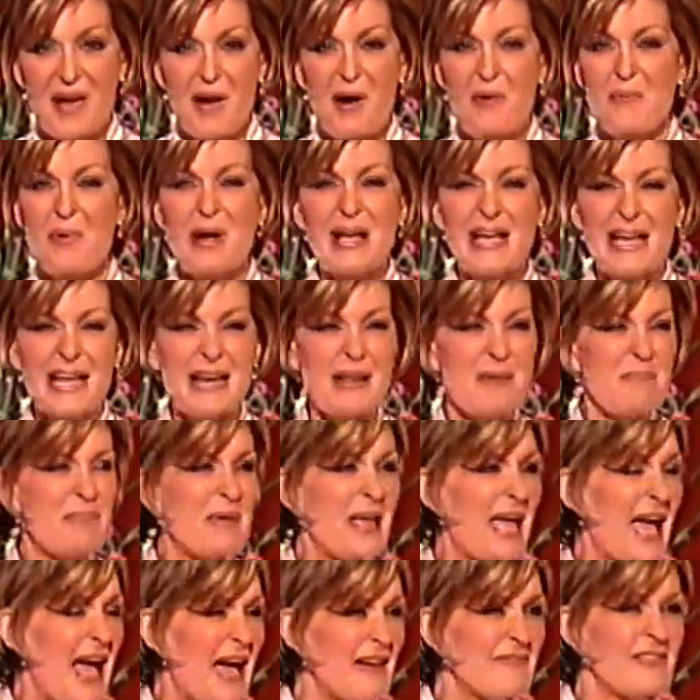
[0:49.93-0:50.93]
We're going to be
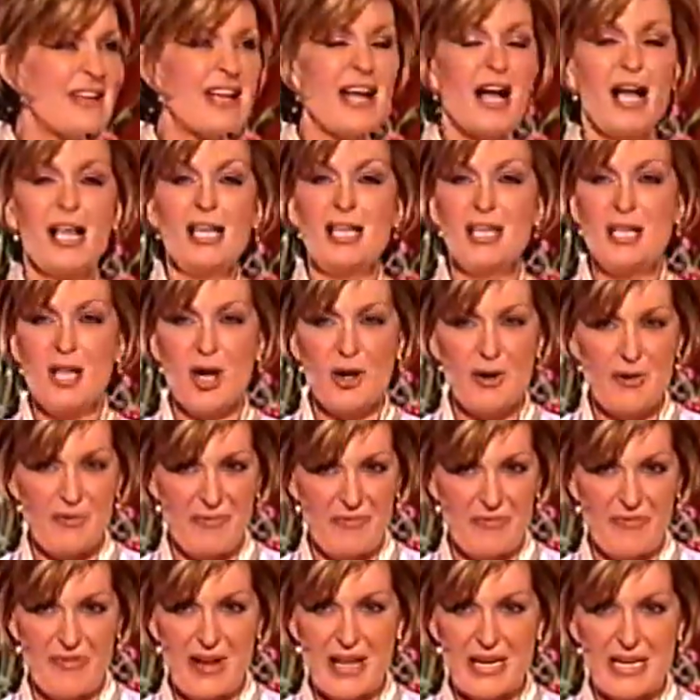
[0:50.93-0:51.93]
having a lot of
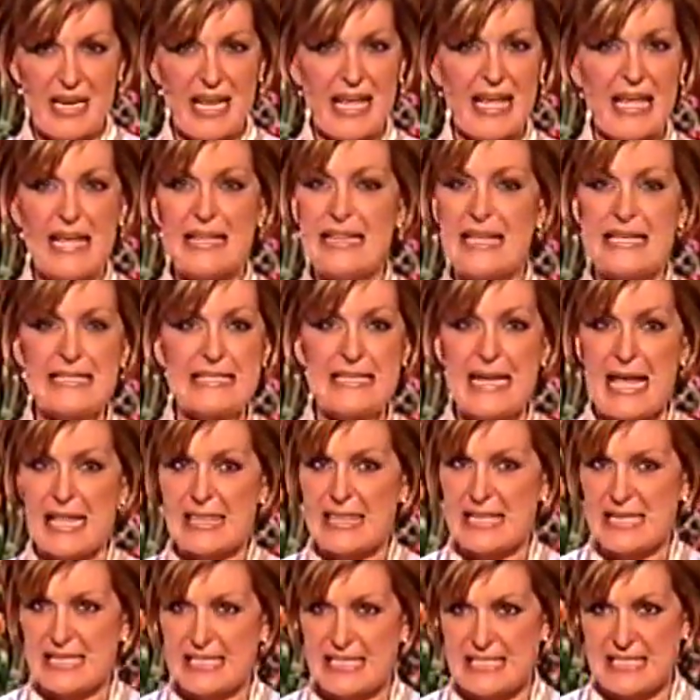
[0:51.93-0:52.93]
fun here. There's
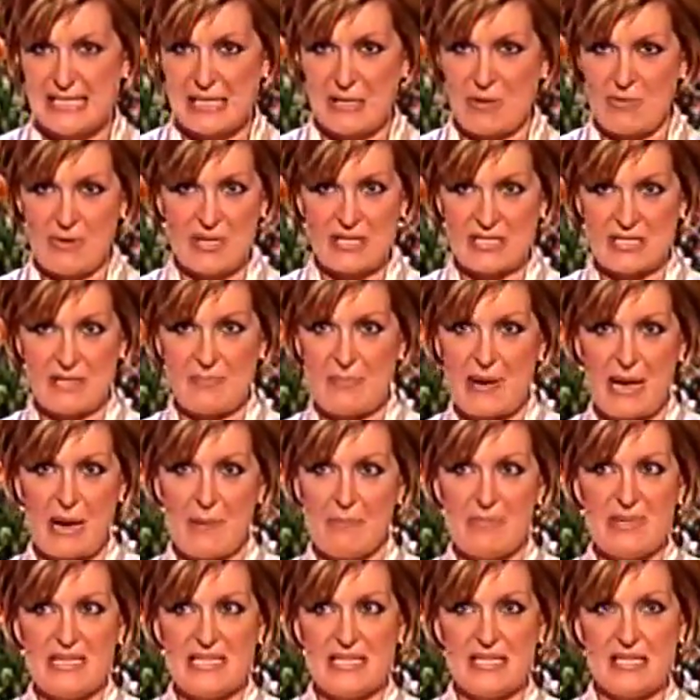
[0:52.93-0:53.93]
nothing serious about
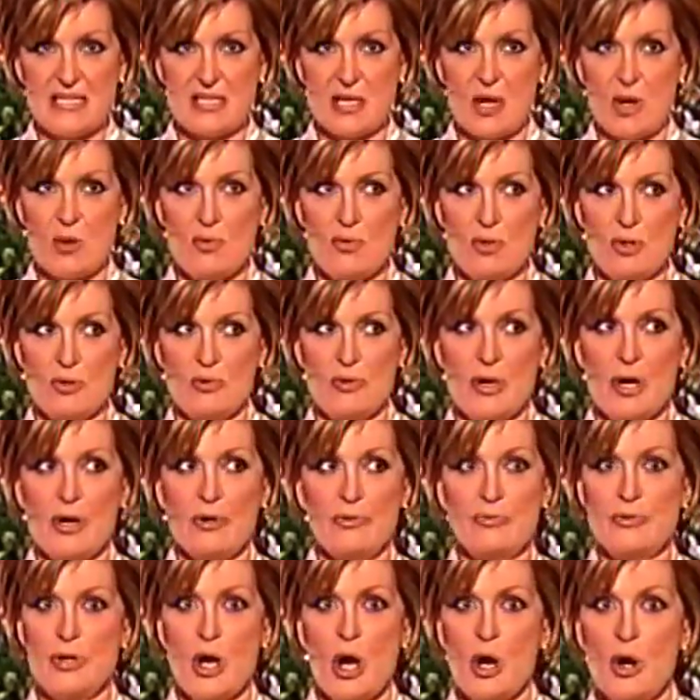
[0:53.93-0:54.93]
Mrs. O, you know.
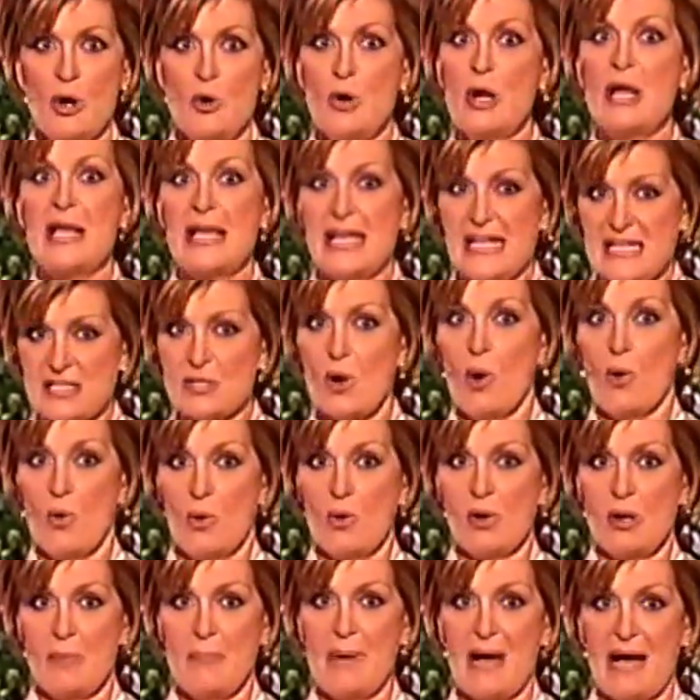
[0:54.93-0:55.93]
No, it's
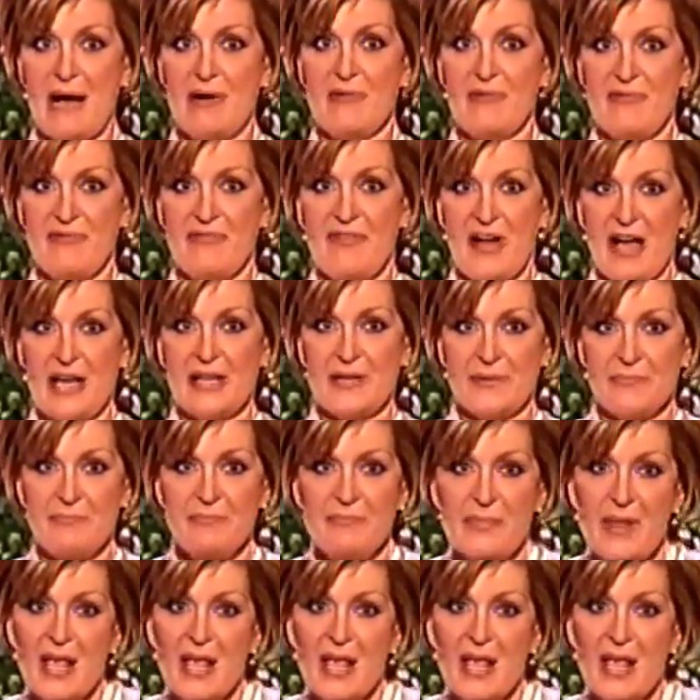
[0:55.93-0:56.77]
all about fun.